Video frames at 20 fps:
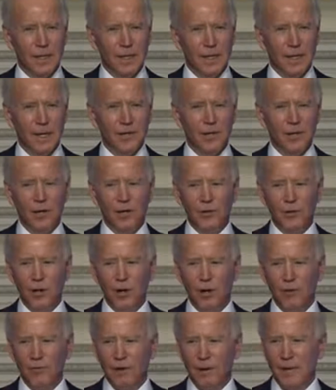And you all
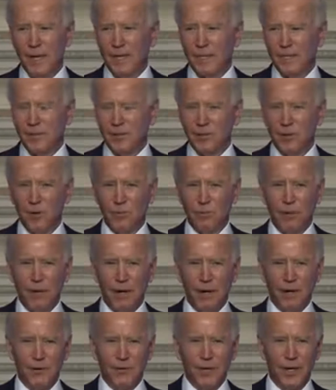know, if I may note
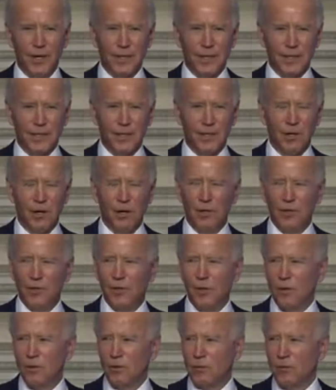parenthetically, you all
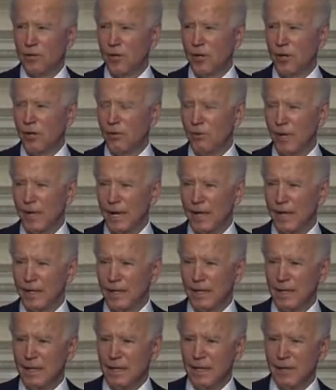know that
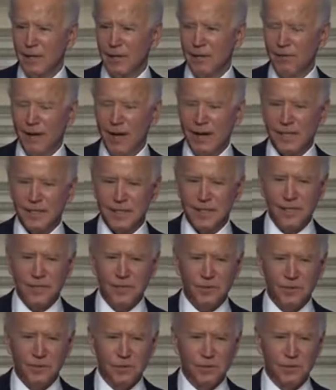the
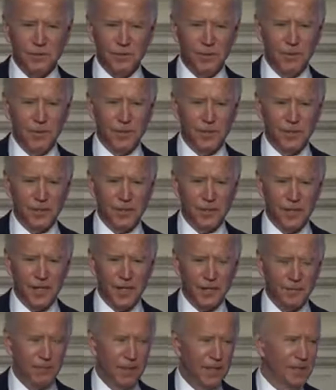vaccines are distributed to
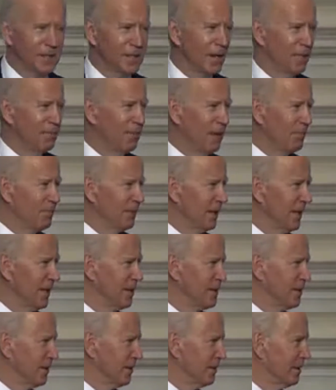states based on
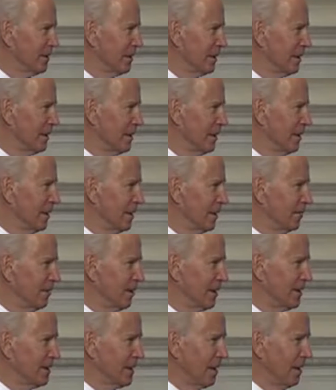population. They're
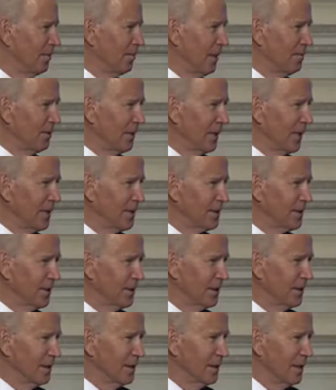based on population.
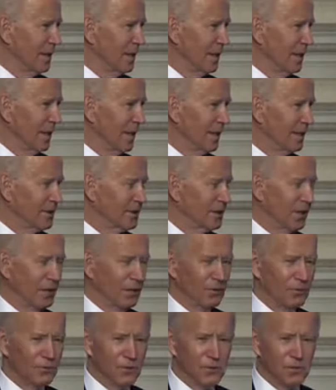And
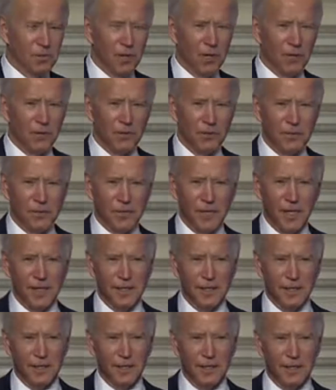so the smaller the
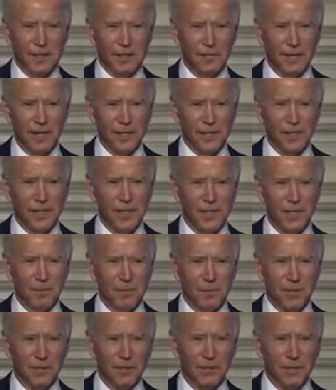state, the less vaccine, the
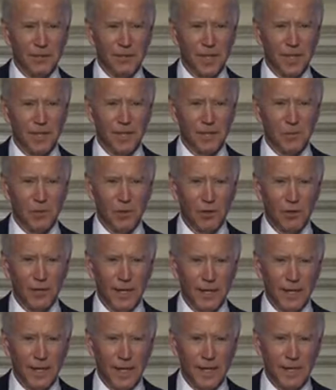bigger the state, the more
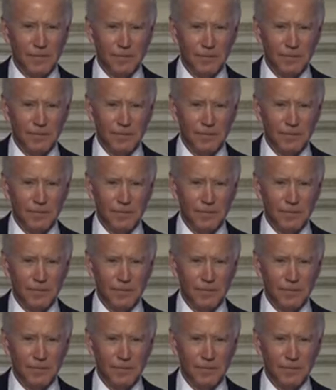they get.